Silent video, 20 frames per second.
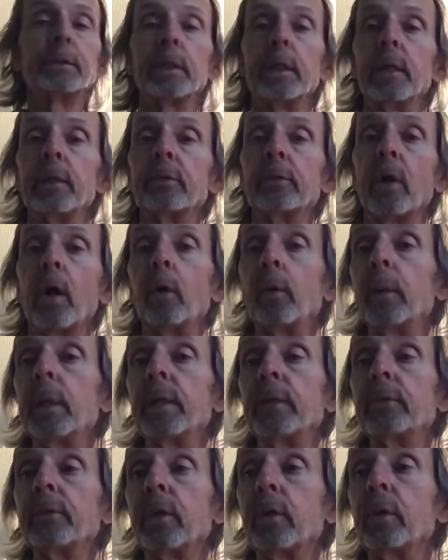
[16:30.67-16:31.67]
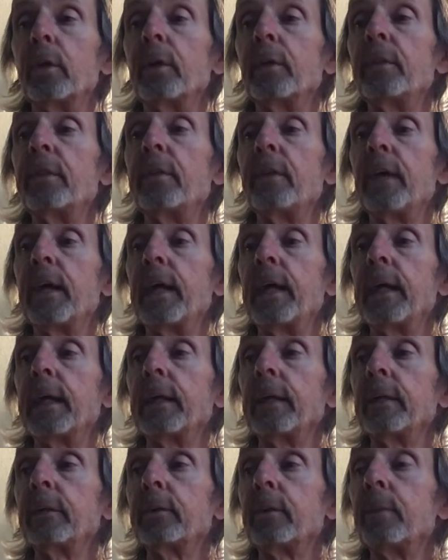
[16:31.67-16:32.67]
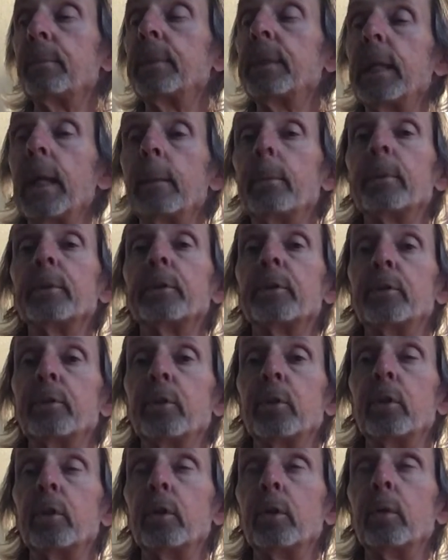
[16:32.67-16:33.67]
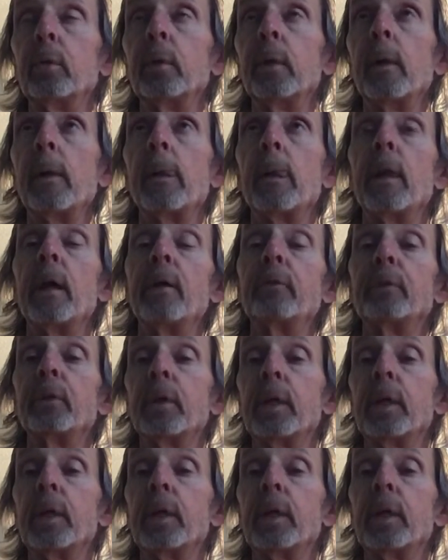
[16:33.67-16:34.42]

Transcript: which is always a good thing to be able to do